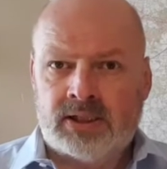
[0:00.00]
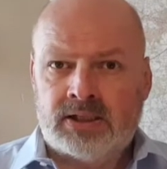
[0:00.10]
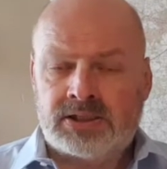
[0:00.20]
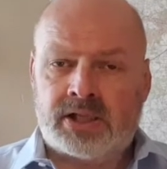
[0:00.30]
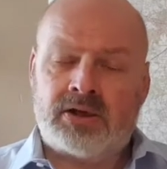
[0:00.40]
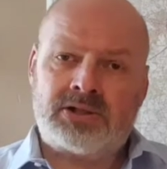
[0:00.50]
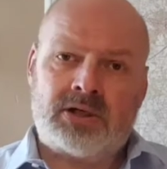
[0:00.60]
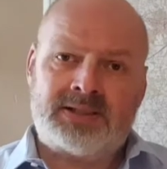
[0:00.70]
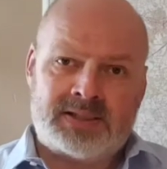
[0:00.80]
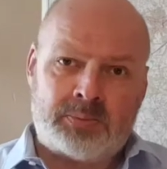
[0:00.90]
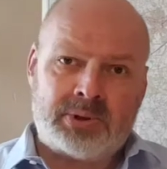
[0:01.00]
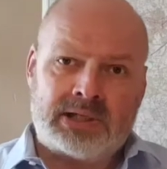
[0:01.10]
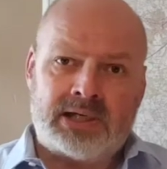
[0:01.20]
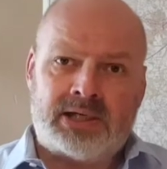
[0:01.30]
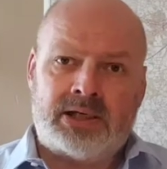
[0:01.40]
So those are
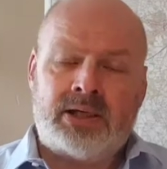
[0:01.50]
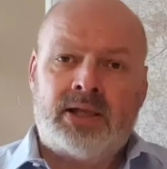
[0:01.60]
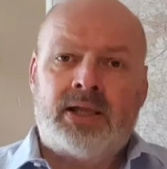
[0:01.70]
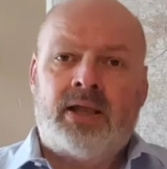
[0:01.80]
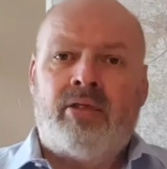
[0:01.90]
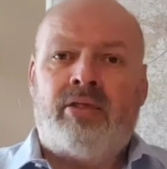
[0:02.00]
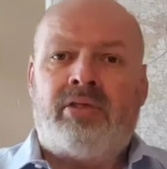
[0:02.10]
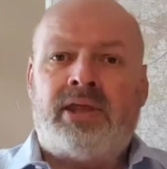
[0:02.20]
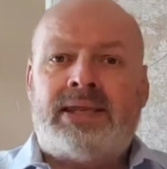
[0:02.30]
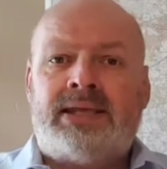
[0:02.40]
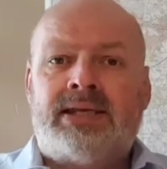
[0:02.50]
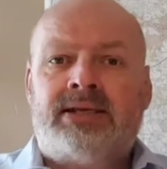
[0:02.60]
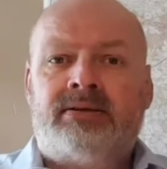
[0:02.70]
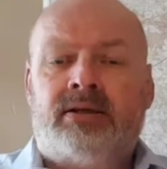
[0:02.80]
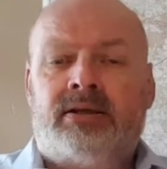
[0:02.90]
typically
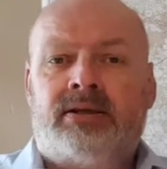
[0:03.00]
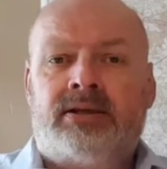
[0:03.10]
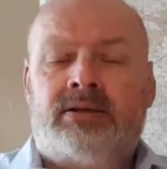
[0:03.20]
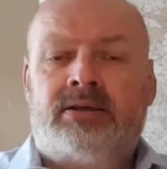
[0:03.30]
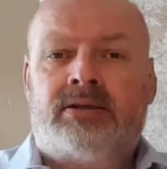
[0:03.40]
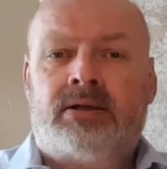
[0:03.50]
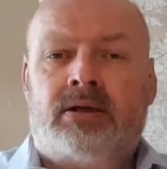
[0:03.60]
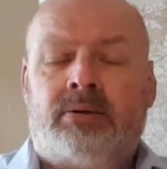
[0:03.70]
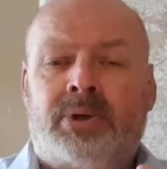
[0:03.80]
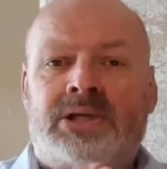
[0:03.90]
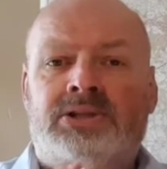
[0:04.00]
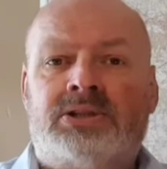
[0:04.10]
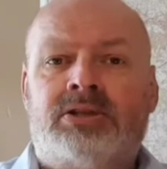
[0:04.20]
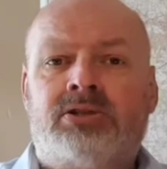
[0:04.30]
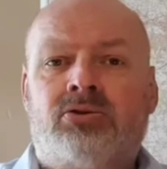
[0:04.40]
the
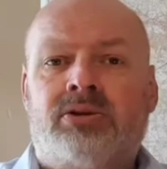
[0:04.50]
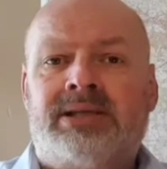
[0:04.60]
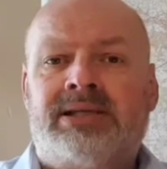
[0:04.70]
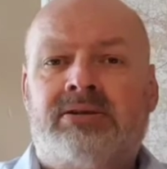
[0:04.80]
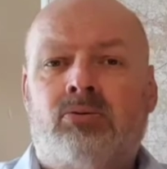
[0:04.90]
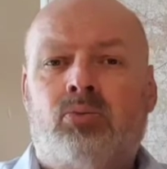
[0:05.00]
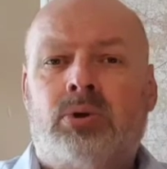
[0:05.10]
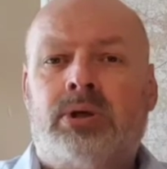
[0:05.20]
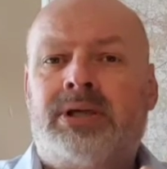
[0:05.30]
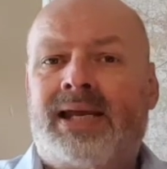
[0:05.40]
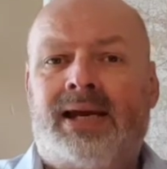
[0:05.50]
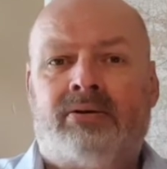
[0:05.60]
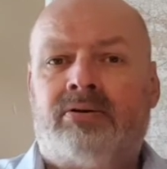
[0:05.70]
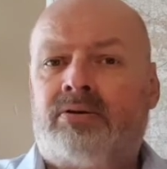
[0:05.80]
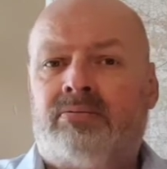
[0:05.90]
dimensions or this word
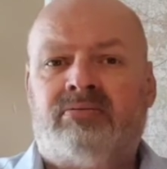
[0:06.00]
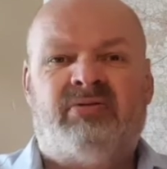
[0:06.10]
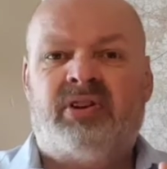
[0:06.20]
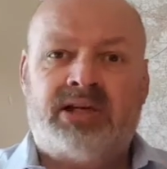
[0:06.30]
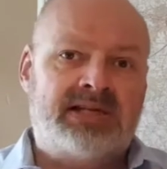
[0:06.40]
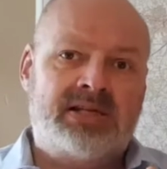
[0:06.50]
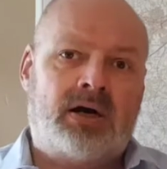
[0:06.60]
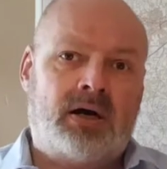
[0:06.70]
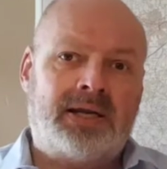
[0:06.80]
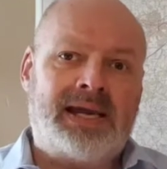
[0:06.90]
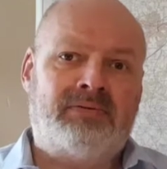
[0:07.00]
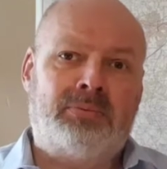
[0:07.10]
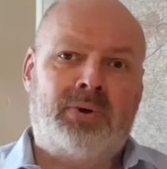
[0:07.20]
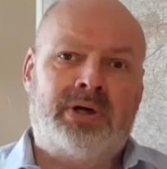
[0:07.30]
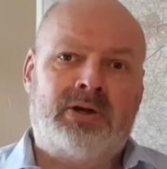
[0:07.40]
count figures that I have in
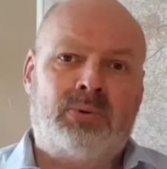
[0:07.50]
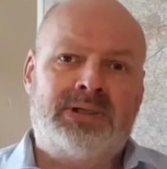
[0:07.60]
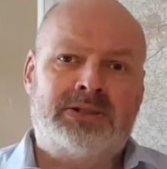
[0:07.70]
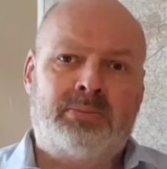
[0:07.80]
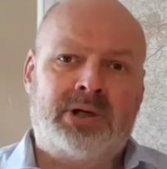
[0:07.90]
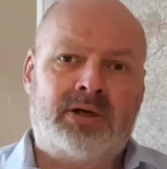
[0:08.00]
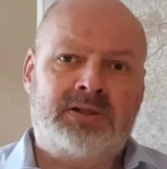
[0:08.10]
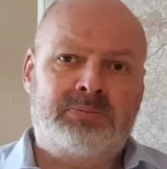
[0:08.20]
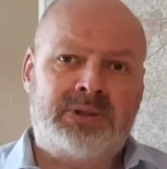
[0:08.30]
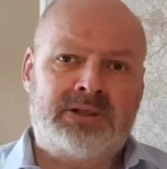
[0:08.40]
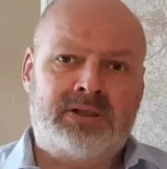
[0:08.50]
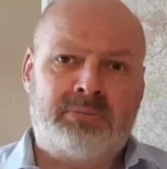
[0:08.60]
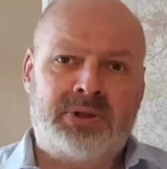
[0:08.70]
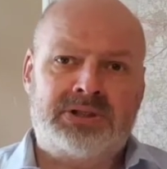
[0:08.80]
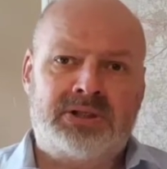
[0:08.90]
mind when somebody asks me to
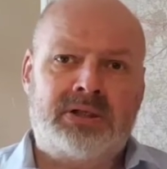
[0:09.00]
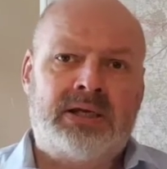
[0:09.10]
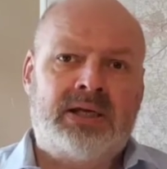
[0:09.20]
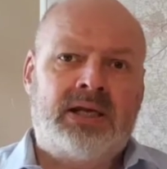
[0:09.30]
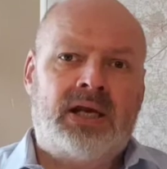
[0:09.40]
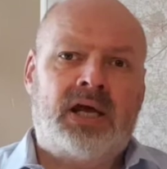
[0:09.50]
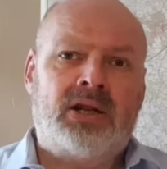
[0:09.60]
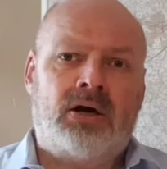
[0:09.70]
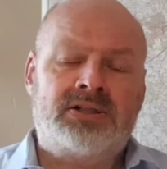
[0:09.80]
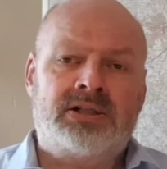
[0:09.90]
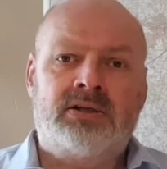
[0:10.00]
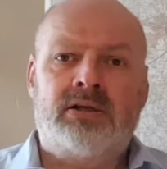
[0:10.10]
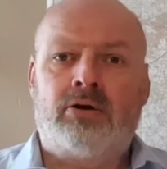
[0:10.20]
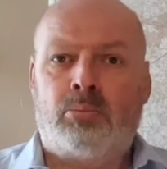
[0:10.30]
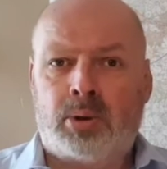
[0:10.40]
commission an article
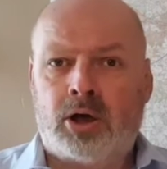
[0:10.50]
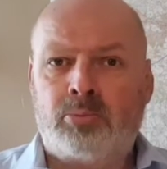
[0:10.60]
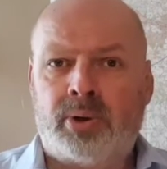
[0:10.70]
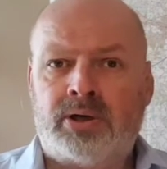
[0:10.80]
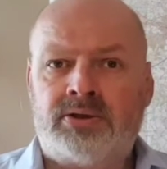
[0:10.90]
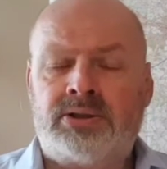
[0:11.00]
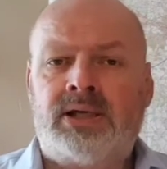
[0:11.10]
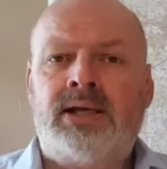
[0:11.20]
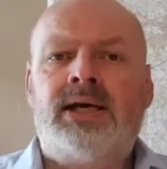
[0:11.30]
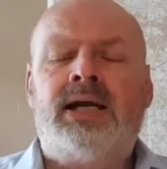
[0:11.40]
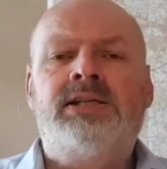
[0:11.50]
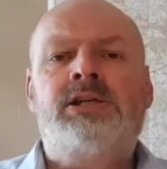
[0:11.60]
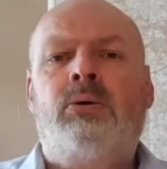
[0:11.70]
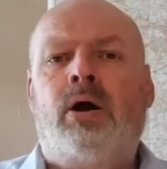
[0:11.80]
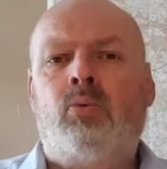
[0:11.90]
or a blog post. And
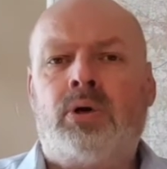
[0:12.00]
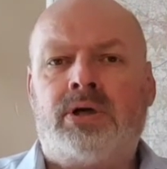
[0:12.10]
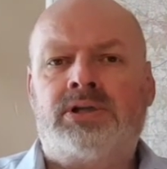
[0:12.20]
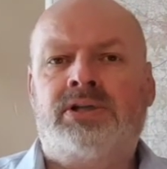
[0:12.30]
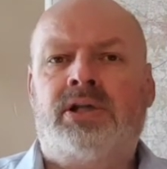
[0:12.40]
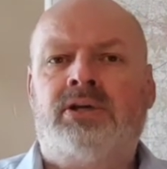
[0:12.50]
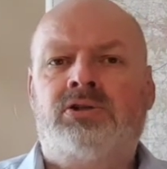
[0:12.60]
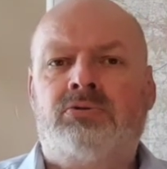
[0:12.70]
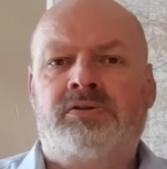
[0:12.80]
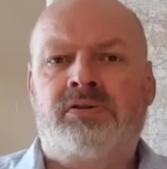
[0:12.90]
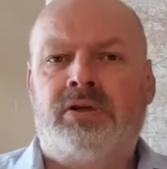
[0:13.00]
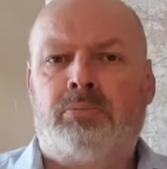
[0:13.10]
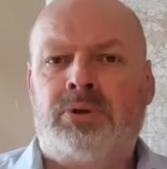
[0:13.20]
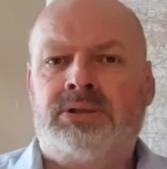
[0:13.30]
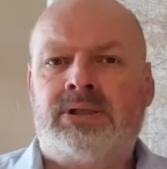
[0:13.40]
so I work to those sorts of
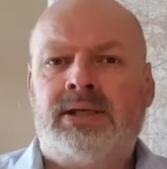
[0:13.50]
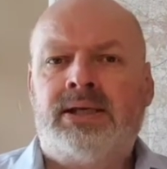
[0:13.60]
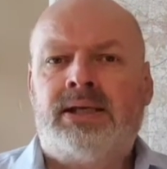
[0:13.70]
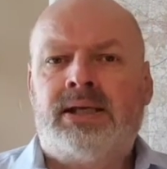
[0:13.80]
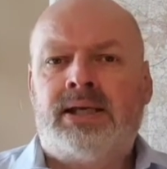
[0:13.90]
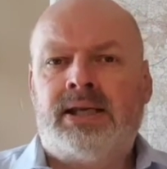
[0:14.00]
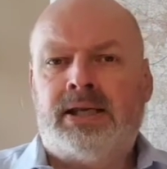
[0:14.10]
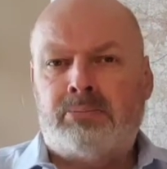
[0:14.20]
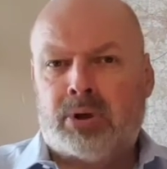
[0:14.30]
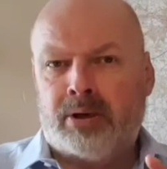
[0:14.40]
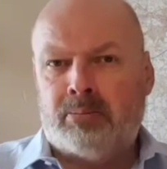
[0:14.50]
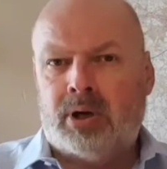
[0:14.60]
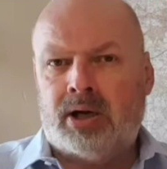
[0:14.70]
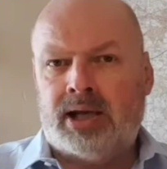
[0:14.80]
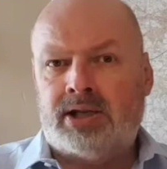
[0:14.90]
numbers in my
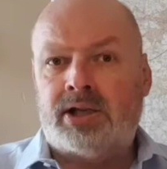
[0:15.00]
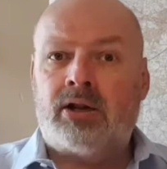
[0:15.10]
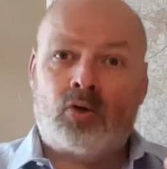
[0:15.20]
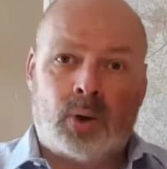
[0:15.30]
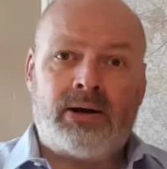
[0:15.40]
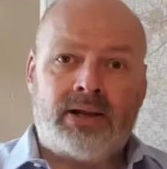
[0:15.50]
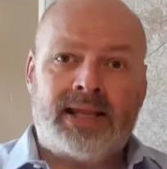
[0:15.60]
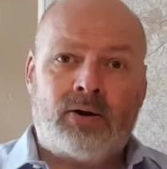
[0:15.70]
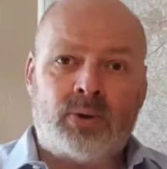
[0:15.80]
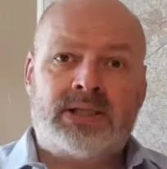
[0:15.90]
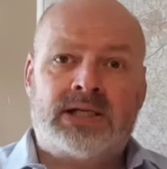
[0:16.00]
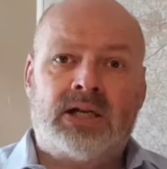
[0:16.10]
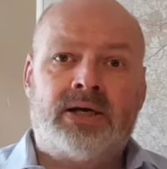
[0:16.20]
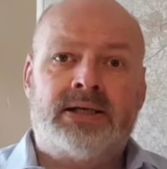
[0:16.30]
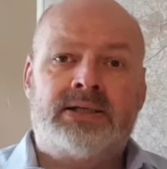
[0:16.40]
mind and I'll query that with the
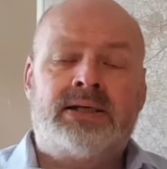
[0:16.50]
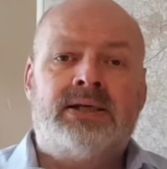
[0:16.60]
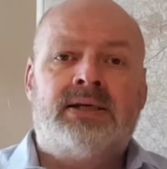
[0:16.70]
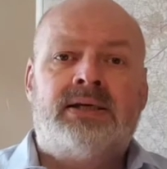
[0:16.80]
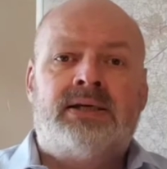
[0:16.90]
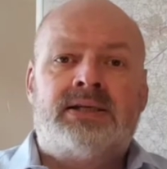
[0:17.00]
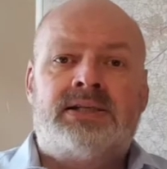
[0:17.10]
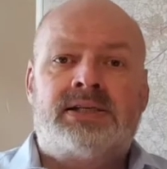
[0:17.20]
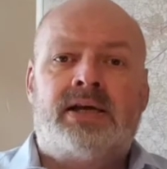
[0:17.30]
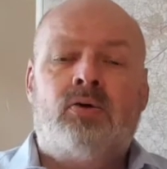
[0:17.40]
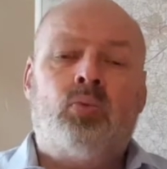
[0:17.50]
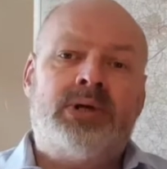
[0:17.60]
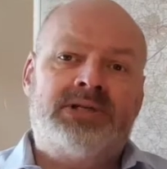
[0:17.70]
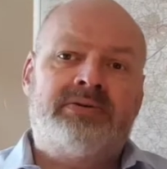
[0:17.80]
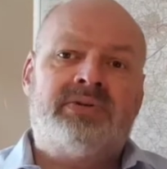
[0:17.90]
client to say
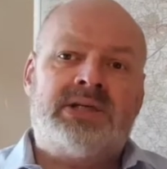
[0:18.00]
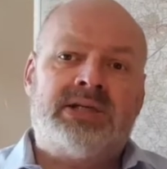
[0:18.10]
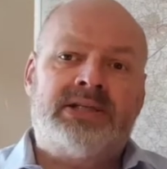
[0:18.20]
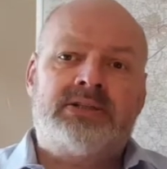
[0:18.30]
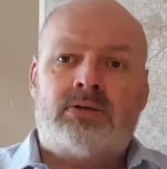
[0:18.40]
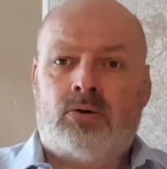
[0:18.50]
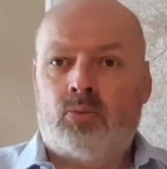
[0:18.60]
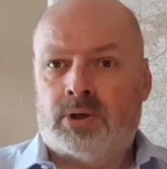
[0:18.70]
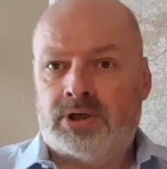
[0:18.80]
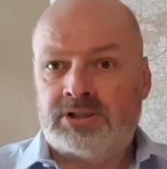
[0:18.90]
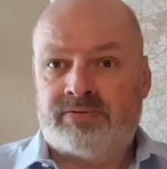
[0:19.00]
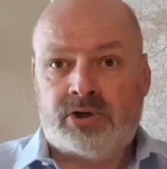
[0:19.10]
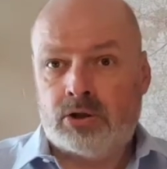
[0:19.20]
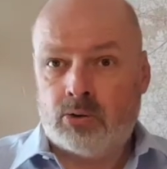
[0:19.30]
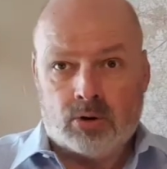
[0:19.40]
which of these works for
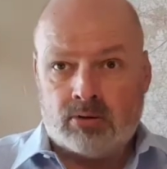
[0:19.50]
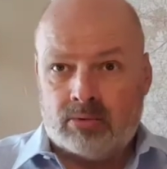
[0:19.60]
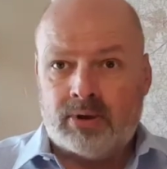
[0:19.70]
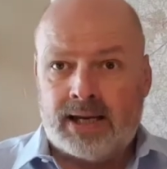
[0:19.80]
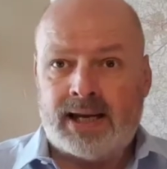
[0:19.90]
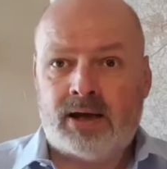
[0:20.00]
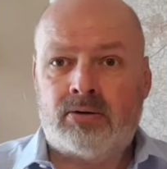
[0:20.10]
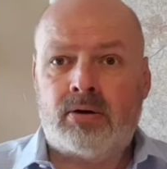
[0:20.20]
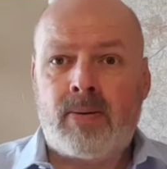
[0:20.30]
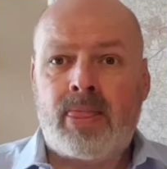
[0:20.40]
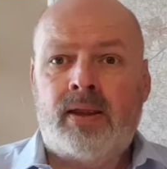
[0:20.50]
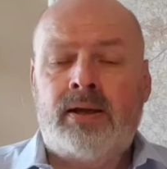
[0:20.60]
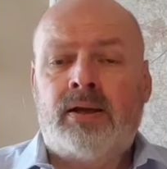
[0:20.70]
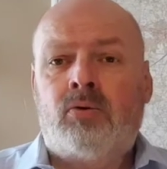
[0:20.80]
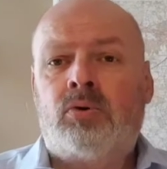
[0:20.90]
you or how,
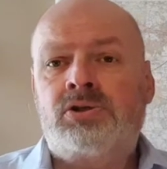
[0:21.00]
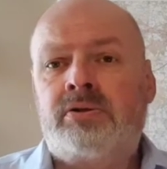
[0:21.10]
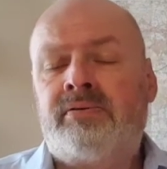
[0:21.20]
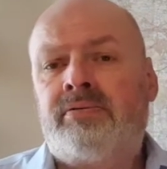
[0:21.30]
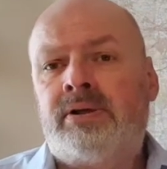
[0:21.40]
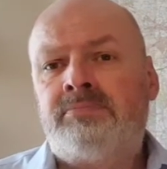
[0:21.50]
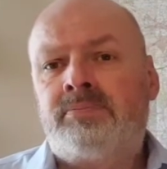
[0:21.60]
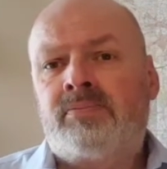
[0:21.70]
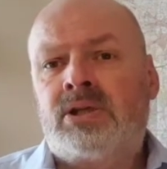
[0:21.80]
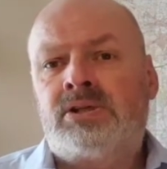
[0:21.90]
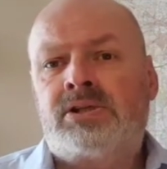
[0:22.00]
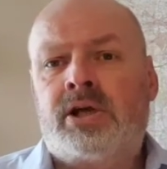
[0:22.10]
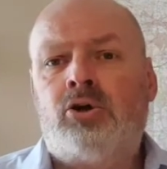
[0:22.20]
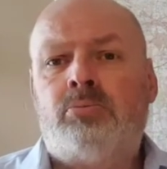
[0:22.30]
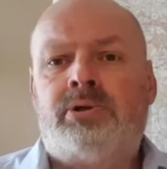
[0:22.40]
what sort of
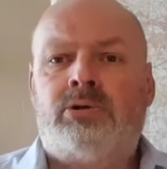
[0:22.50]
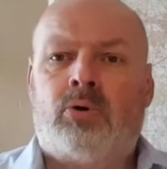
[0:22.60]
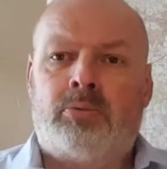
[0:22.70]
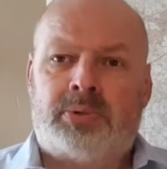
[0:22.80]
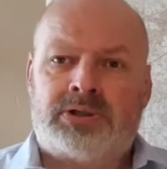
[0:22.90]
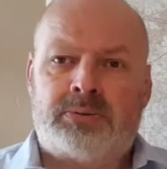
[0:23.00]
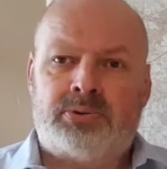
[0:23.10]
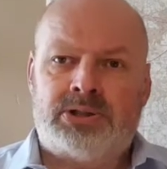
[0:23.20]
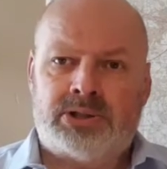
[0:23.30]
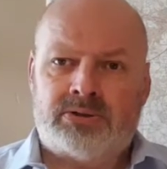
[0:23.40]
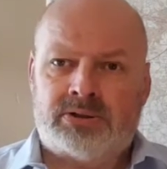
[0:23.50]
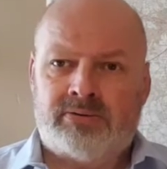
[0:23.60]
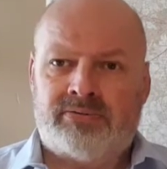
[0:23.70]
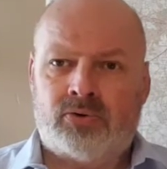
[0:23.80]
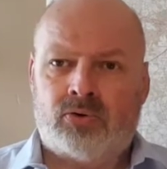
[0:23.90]
scope do you want me to produce
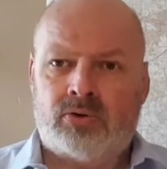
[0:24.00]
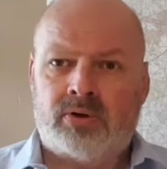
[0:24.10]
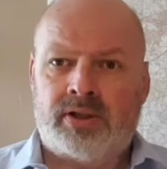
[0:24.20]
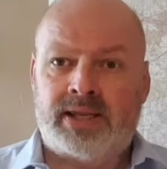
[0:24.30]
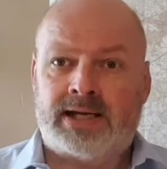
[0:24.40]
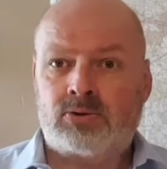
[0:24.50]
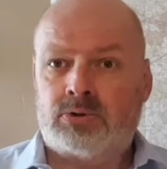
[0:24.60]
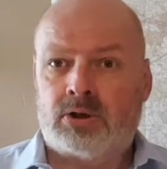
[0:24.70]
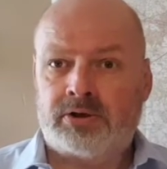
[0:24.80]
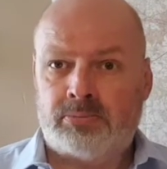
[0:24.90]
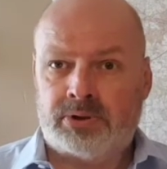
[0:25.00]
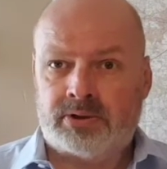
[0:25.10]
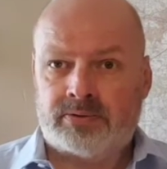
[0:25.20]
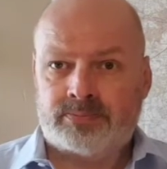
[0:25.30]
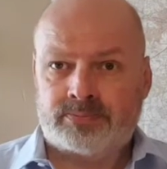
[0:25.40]
for the actual document.